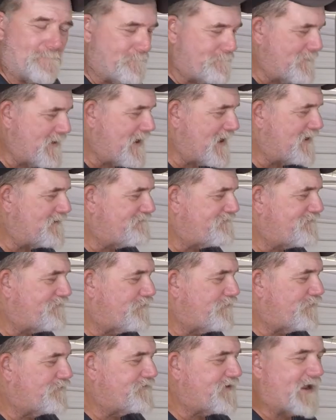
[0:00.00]

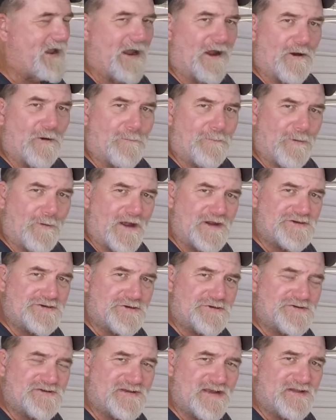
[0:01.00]
Manifold air
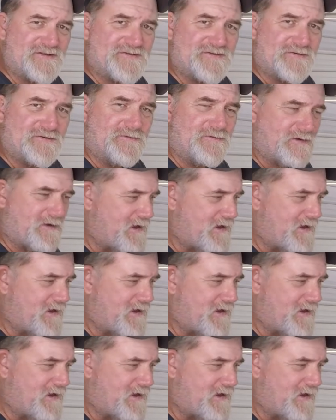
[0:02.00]
pressure sensor,